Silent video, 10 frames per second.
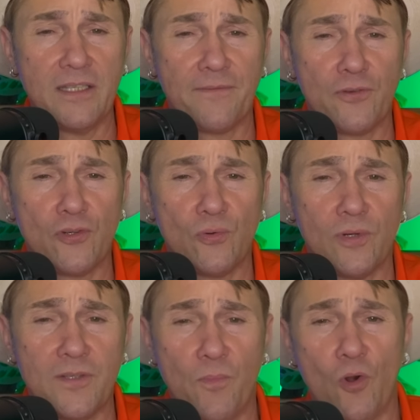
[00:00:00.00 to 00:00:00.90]
for
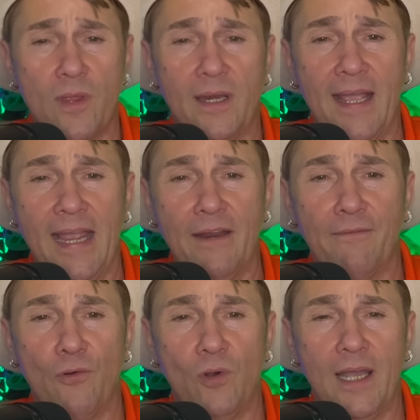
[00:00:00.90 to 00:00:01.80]
sure. It's more than a
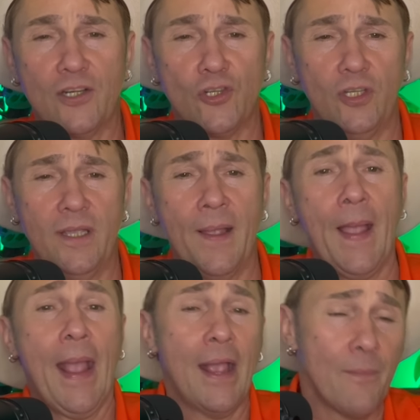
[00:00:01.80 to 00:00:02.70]
handful, actually,
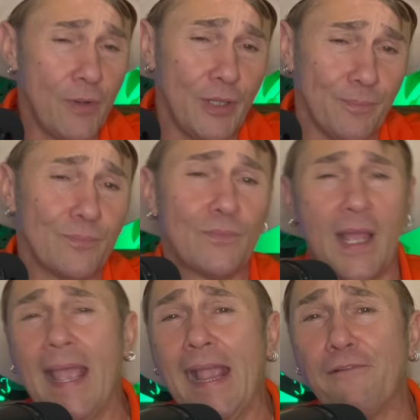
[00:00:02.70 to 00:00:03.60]
but
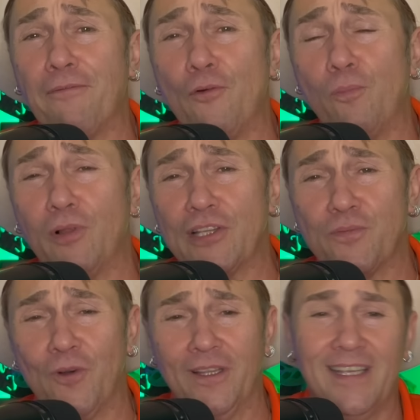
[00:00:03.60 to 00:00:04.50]
a handful plus
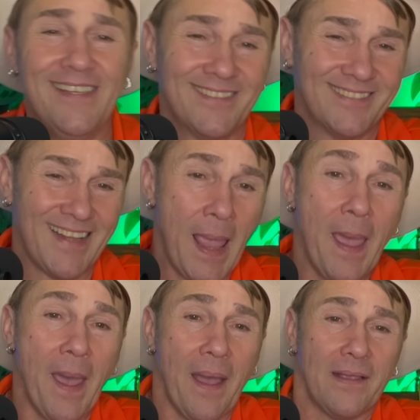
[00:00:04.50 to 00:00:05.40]
one.
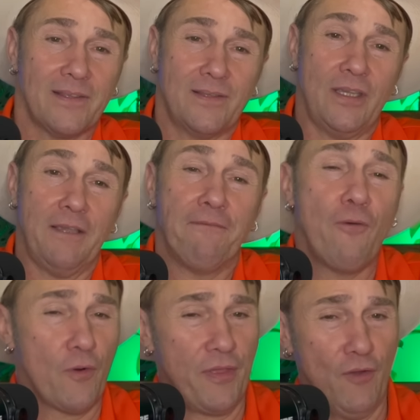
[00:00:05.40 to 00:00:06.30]
The
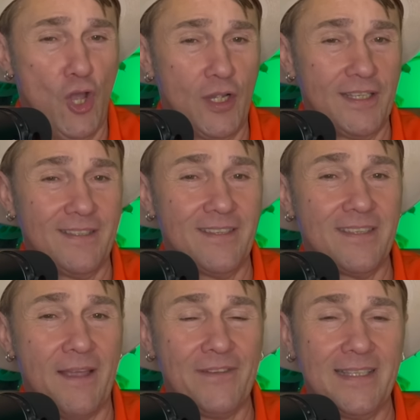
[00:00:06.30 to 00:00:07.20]
4th of August, the
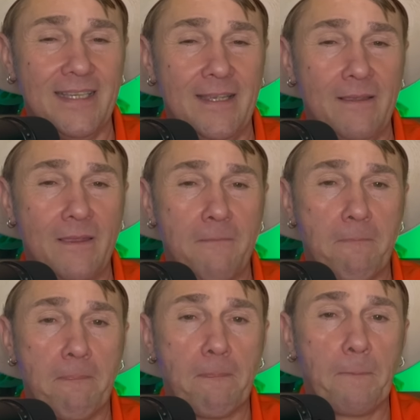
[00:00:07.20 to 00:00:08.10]
17th,
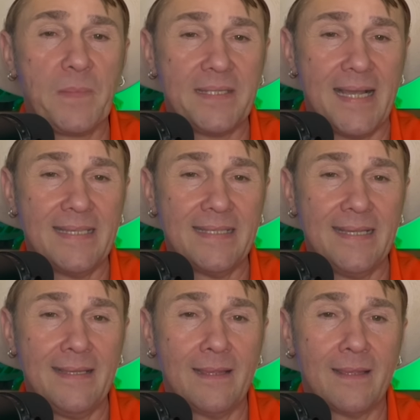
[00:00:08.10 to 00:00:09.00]
the
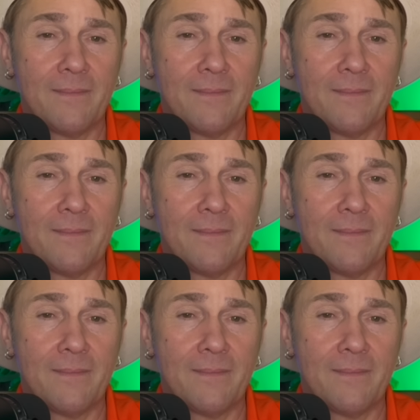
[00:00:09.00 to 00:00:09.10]
19th,